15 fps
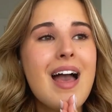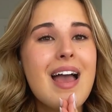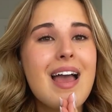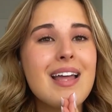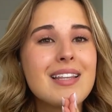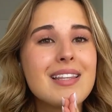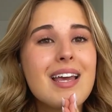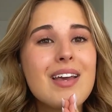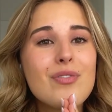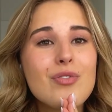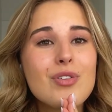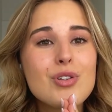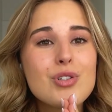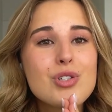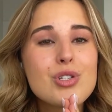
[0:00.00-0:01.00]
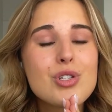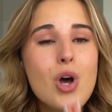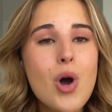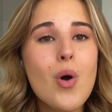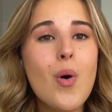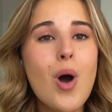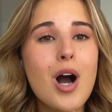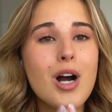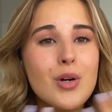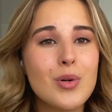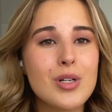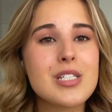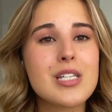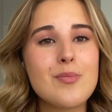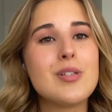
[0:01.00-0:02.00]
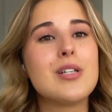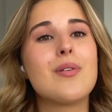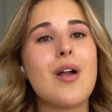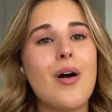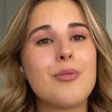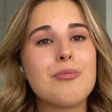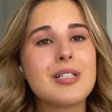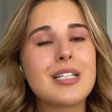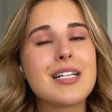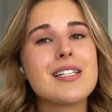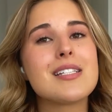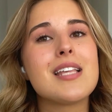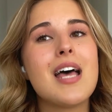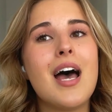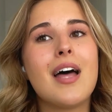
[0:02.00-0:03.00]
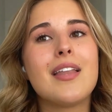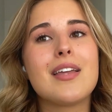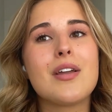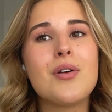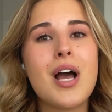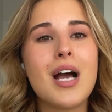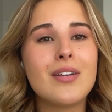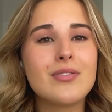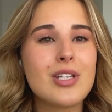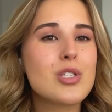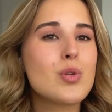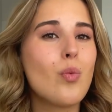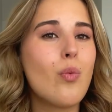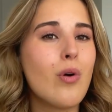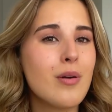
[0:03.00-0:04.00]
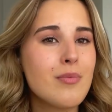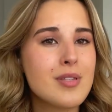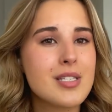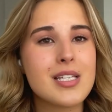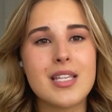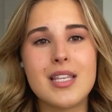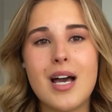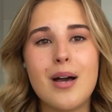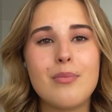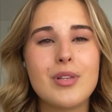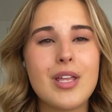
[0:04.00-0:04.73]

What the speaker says: and they feel so awkward to be around because they don't have this warmth to them.